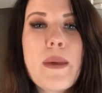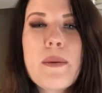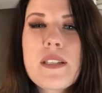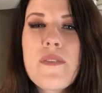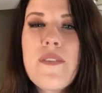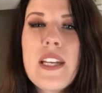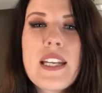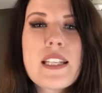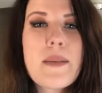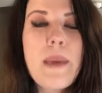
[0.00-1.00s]
maybe some
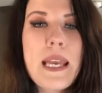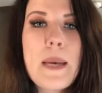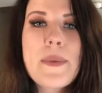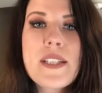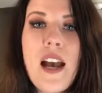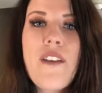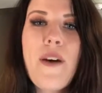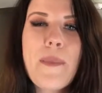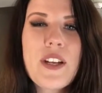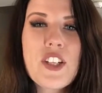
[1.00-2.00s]
fitness and makeup stuff,
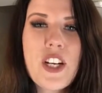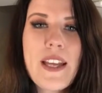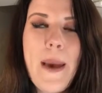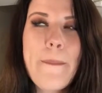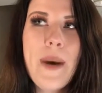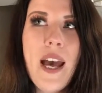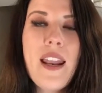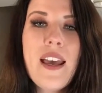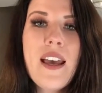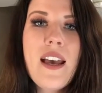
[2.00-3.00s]
I'm not sure yet, but